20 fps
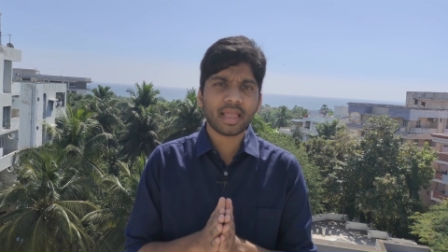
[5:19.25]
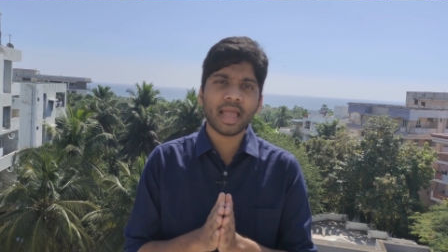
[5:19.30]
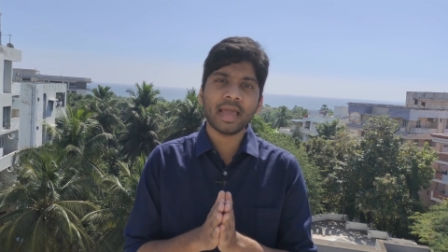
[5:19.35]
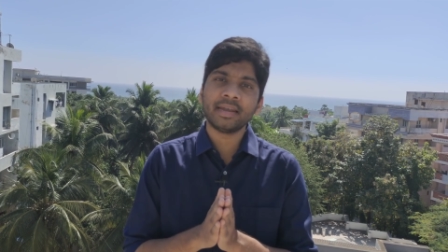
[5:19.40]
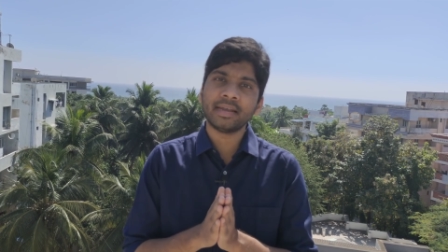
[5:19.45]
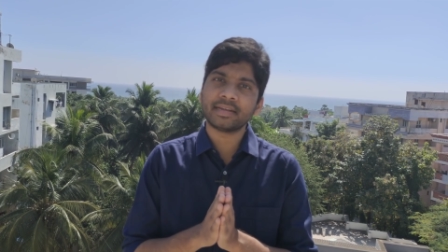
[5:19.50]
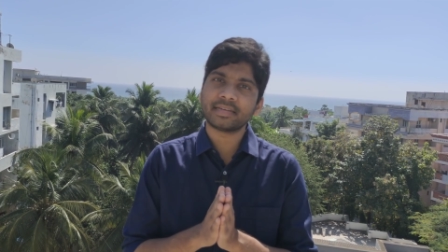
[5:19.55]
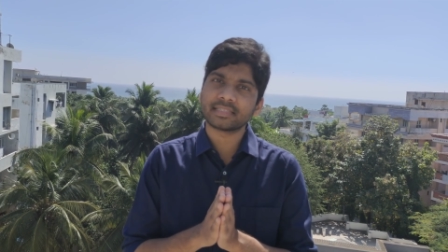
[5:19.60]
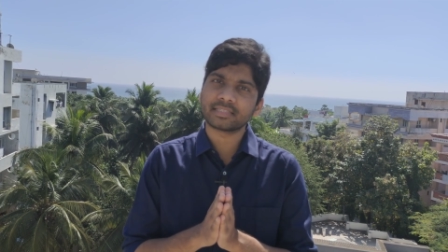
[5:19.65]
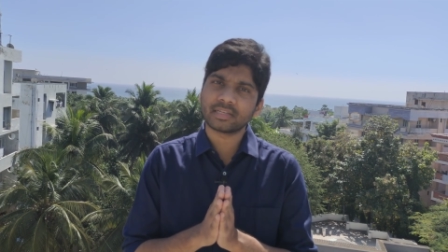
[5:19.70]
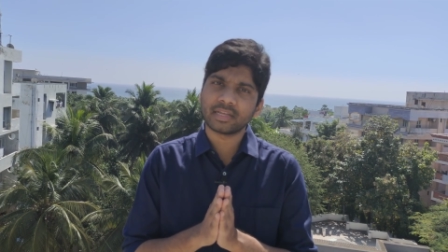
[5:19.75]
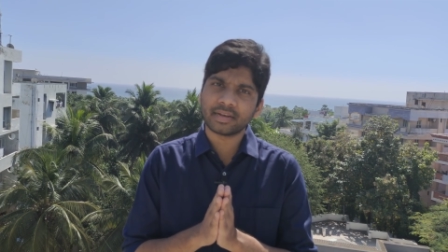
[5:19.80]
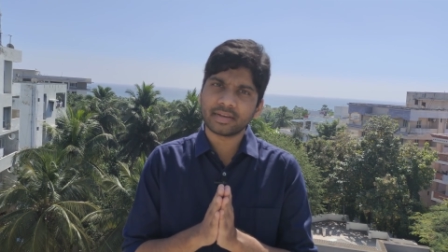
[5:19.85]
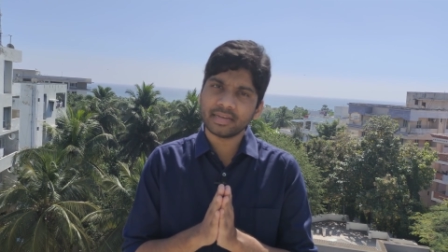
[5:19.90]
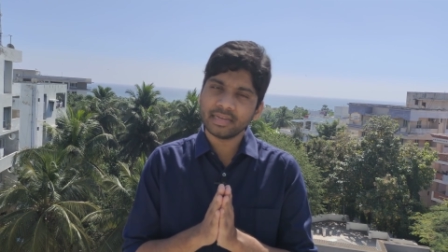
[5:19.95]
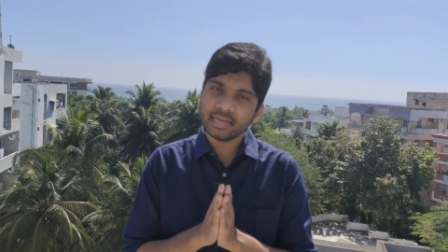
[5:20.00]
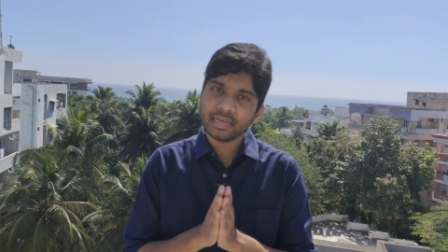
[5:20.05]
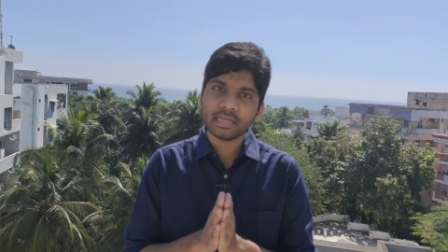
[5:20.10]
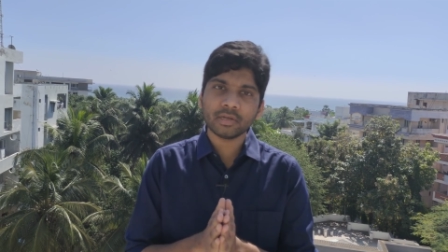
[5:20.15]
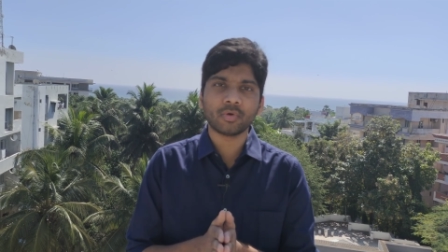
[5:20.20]
And it is
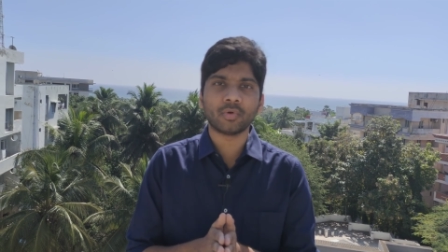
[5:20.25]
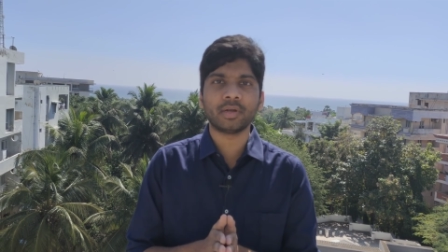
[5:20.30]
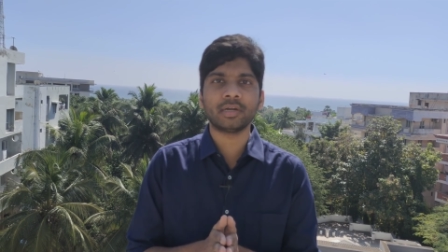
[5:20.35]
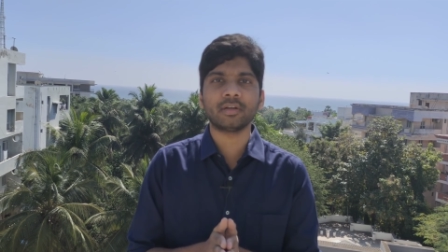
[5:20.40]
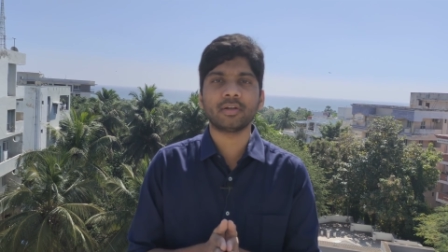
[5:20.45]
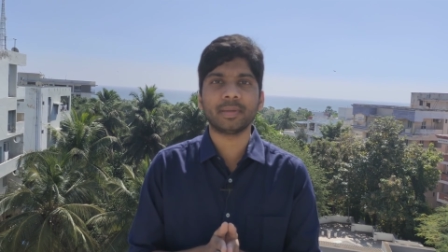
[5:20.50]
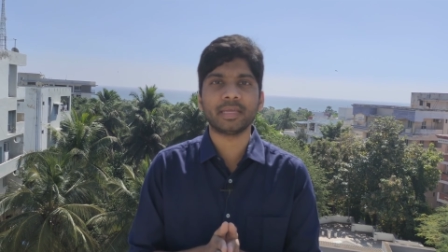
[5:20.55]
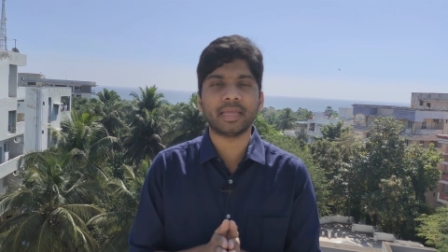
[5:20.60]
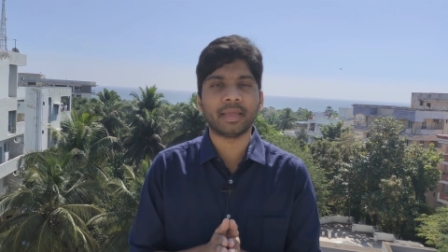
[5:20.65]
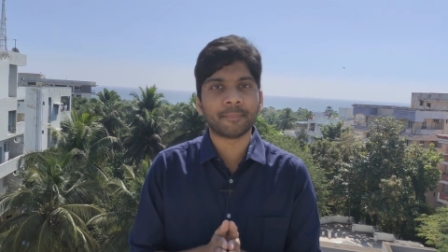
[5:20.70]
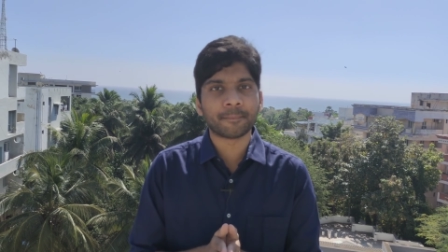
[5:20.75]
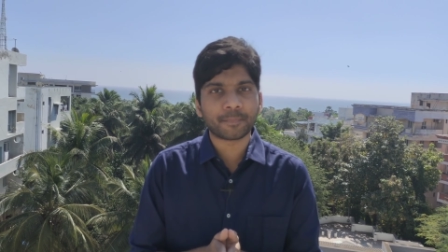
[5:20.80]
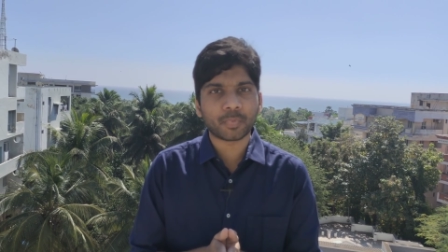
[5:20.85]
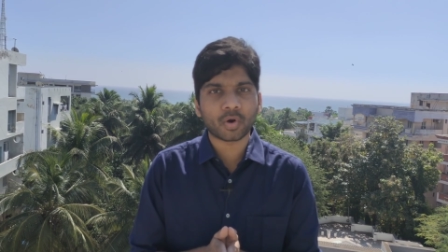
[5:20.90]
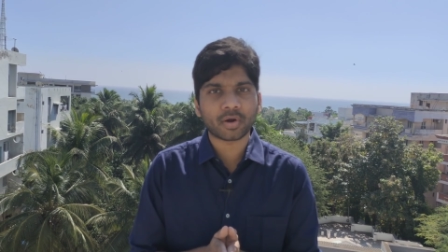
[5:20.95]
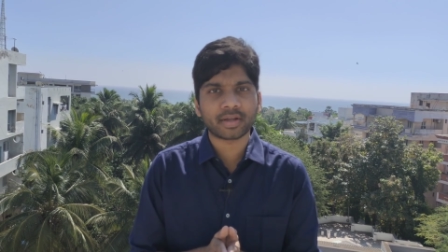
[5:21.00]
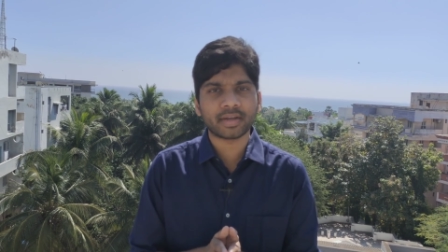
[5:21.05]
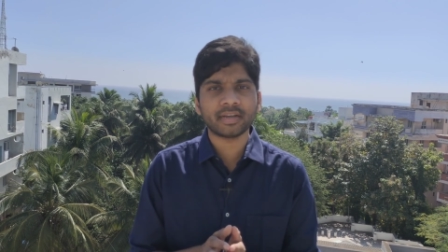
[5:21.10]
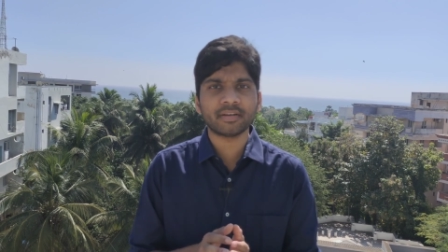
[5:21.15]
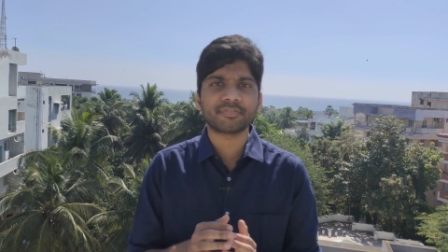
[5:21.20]
really going to be
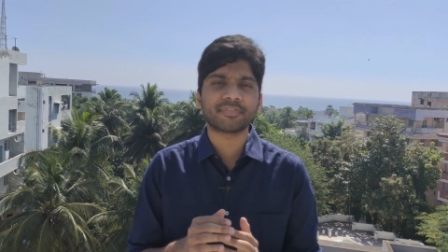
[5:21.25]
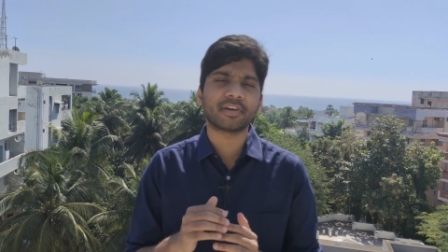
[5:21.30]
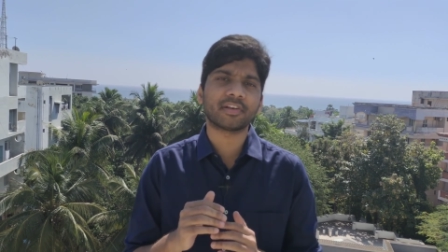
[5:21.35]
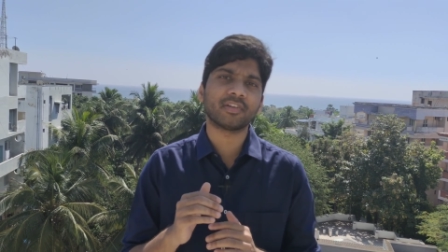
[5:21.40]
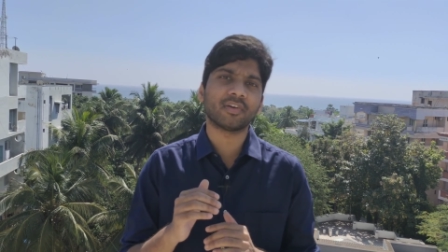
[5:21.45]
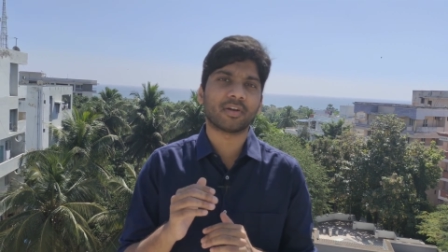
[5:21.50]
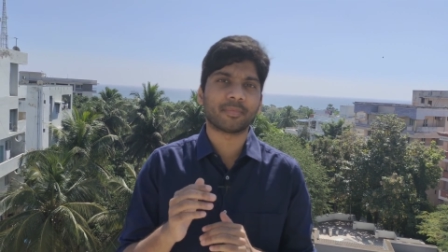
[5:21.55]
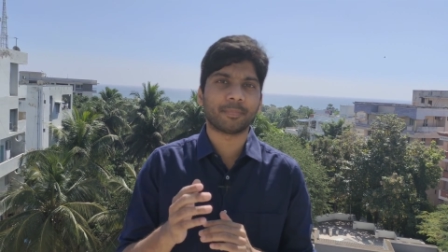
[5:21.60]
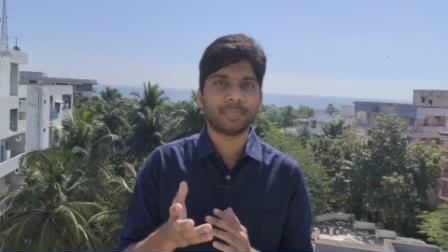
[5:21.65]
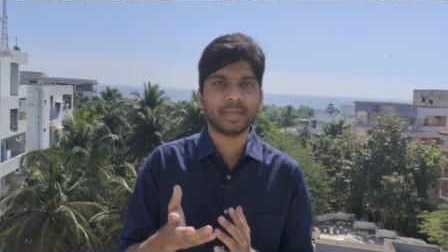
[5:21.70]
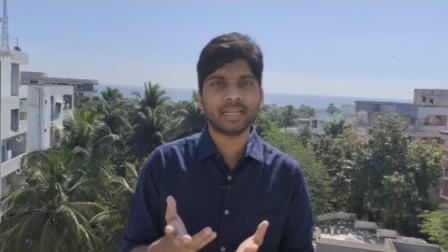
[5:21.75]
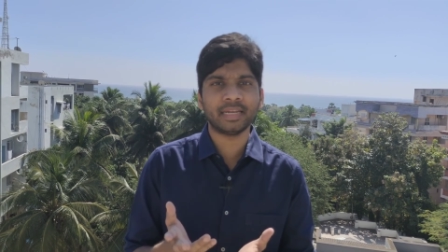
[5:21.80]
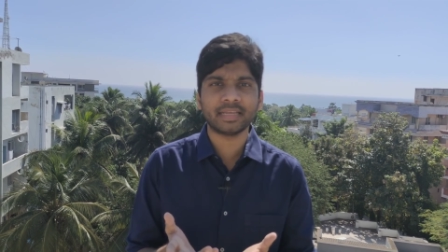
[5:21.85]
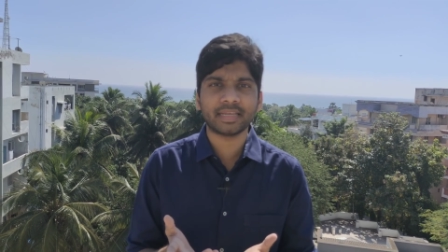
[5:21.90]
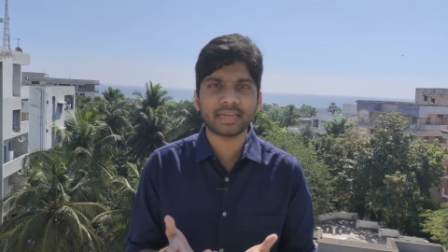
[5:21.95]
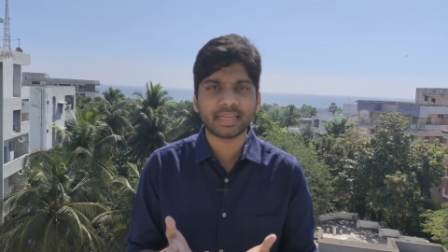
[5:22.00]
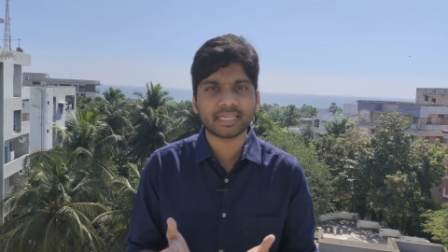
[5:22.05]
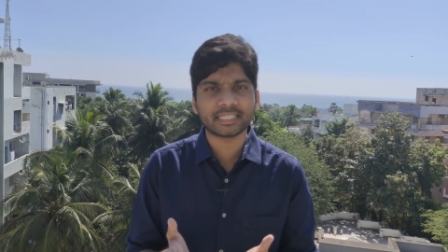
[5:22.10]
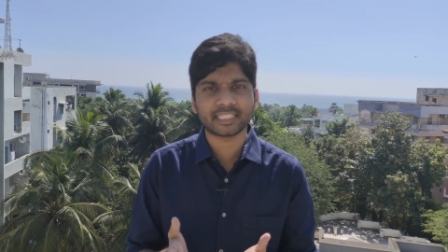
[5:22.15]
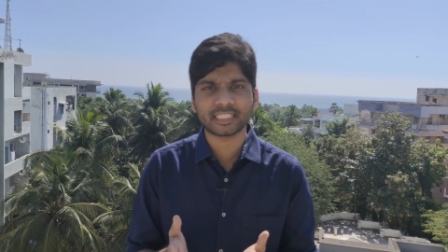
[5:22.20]
important for your bean
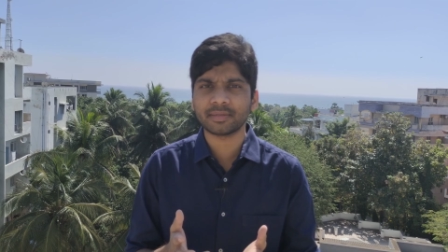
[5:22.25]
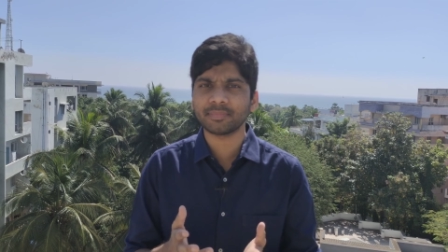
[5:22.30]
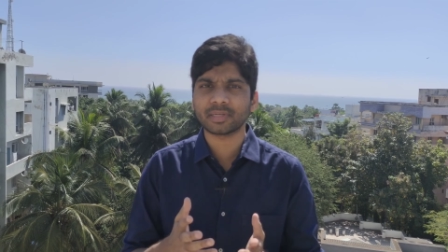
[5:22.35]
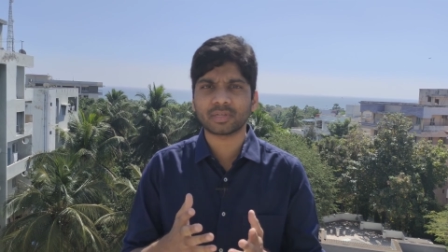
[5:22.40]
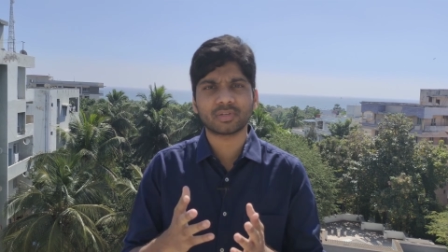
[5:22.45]
creation,